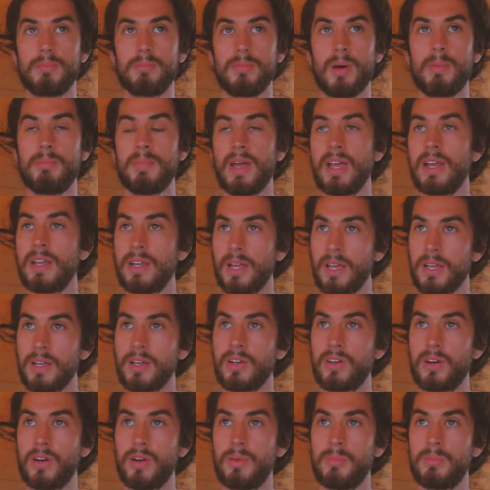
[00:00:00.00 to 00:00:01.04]
my main
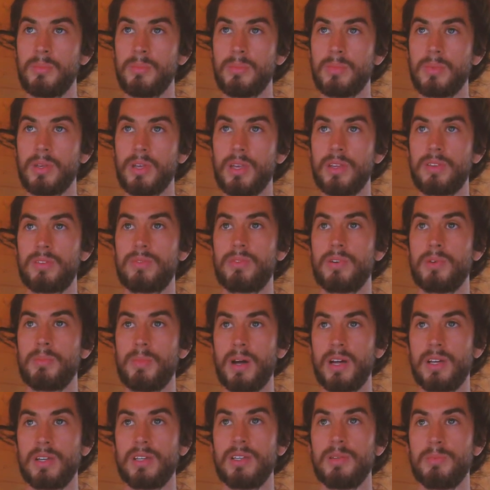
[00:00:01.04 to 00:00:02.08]
income is through
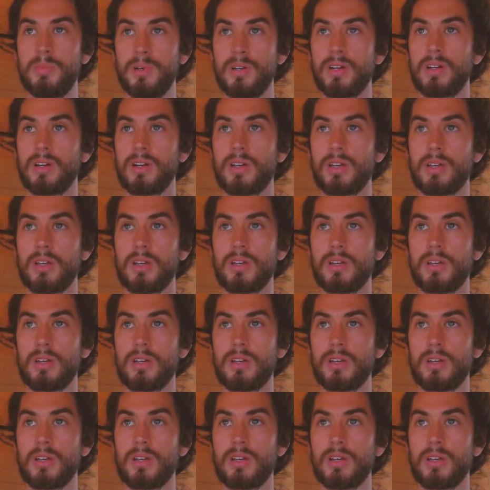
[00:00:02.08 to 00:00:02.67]
my ebook,